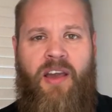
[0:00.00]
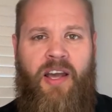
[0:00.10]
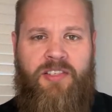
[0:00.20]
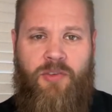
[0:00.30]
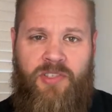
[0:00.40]

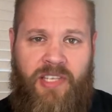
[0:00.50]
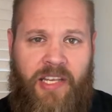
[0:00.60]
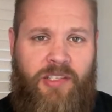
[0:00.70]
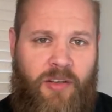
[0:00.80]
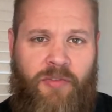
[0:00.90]
Uh, so
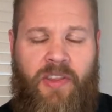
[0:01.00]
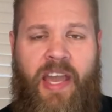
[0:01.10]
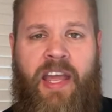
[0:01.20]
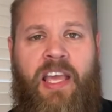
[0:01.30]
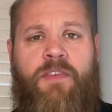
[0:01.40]
stay tuned for
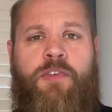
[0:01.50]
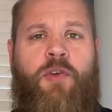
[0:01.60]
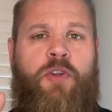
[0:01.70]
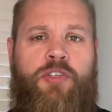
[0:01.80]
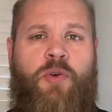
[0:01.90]
that. If
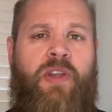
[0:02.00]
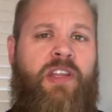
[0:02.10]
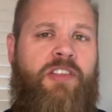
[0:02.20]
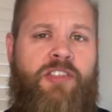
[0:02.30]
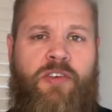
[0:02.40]
you are
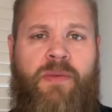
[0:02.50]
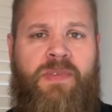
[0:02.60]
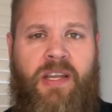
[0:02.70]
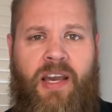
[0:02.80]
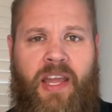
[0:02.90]
joining the stream
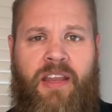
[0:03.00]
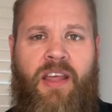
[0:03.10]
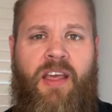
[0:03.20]
tonight,